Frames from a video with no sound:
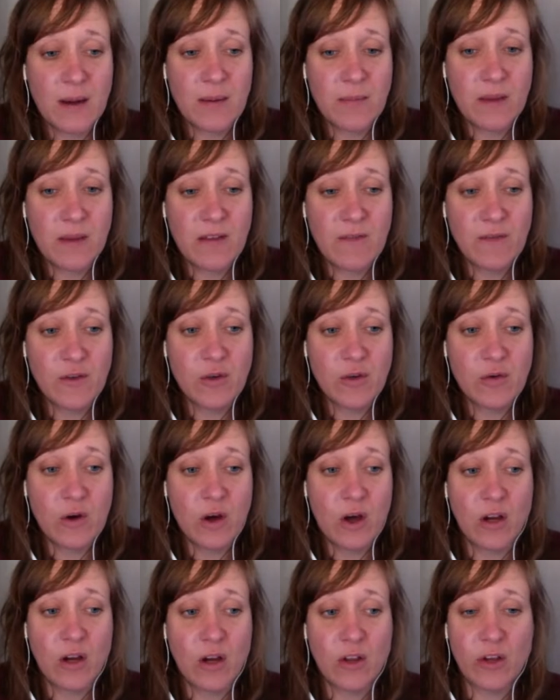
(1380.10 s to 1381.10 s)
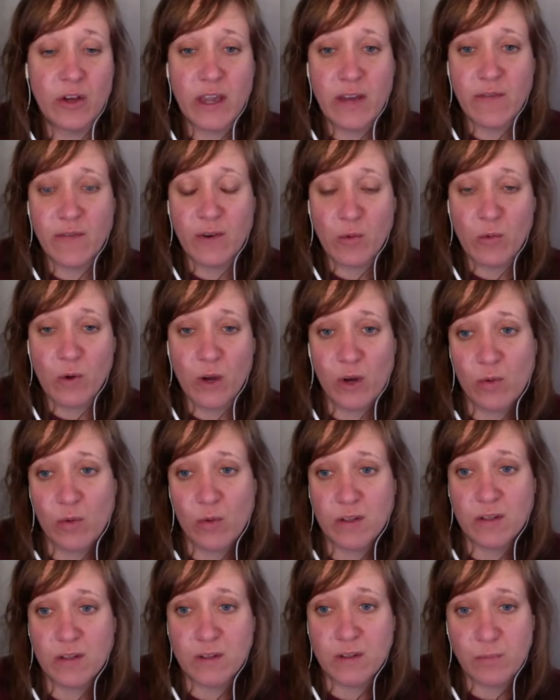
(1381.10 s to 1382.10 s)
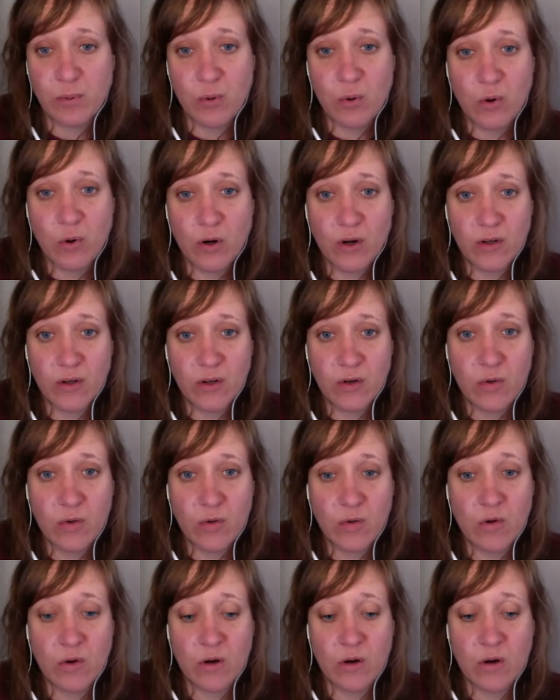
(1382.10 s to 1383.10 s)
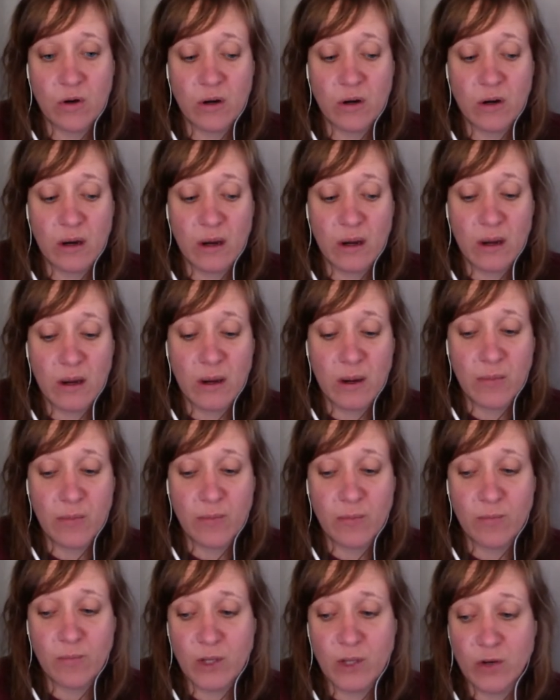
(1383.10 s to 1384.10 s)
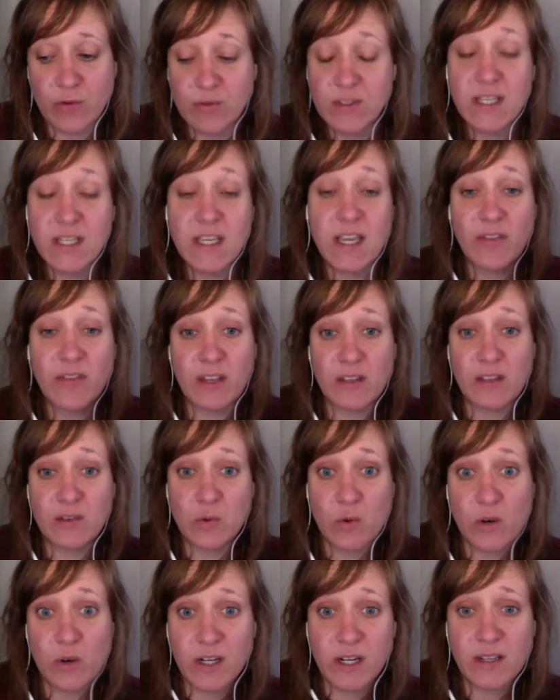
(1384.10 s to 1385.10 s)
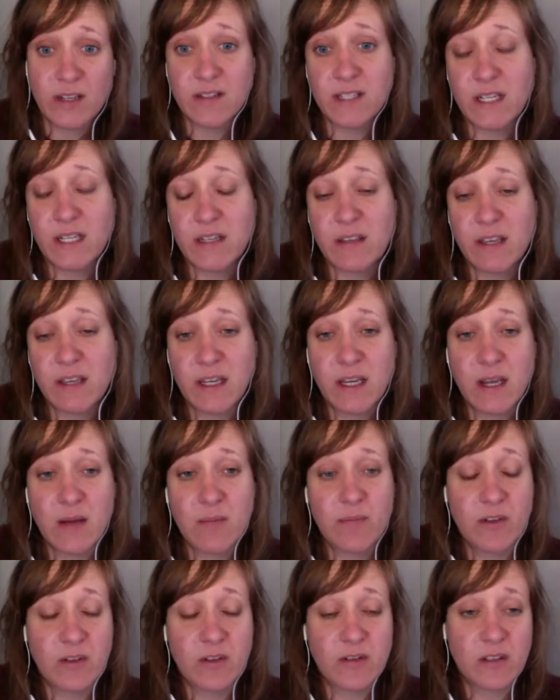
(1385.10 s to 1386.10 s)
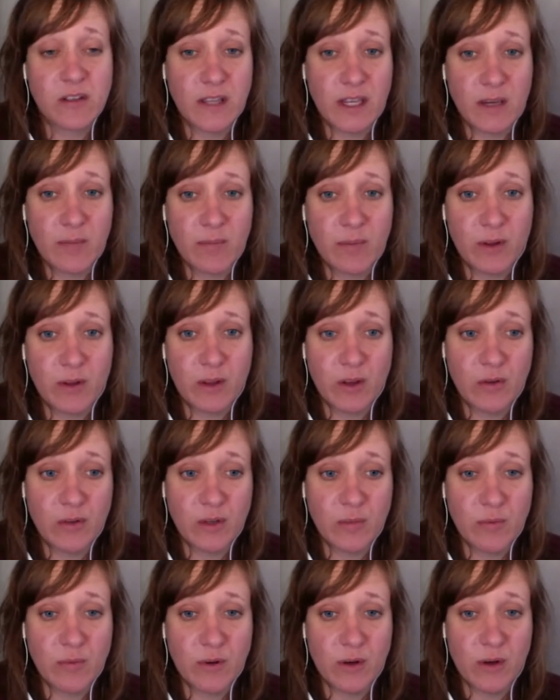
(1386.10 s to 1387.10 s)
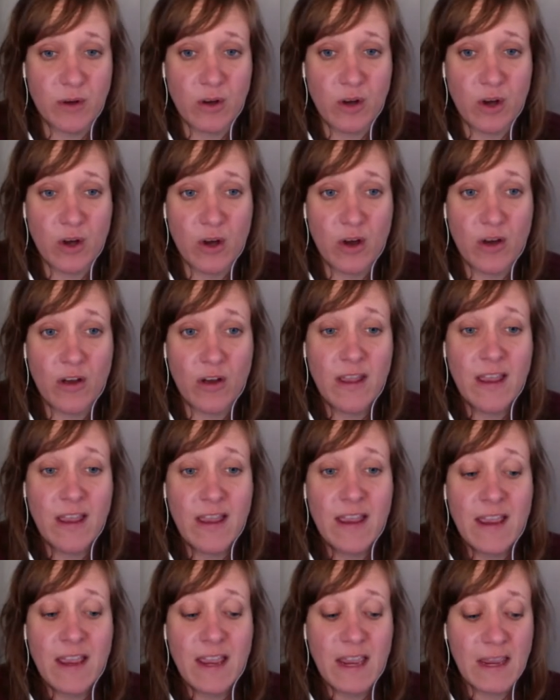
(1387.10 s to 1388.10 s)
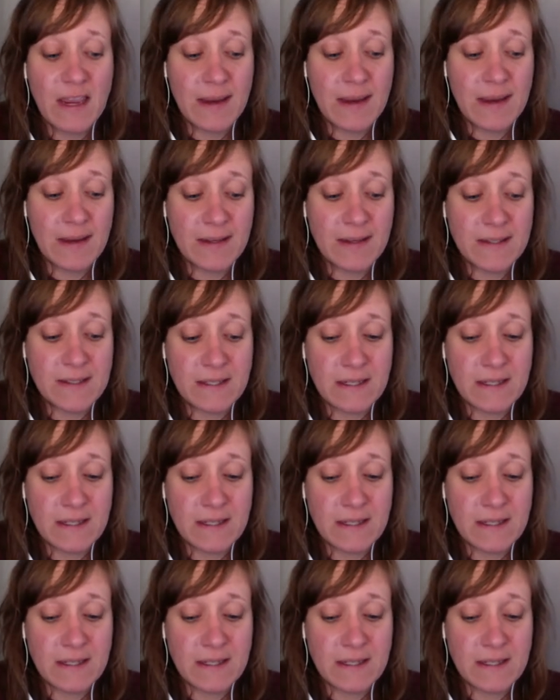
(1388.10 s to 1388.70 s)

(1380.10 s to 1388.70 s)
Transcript: if you are looking for one-on-one support or to get things organized in ClickUp, there's a link below to book a call. And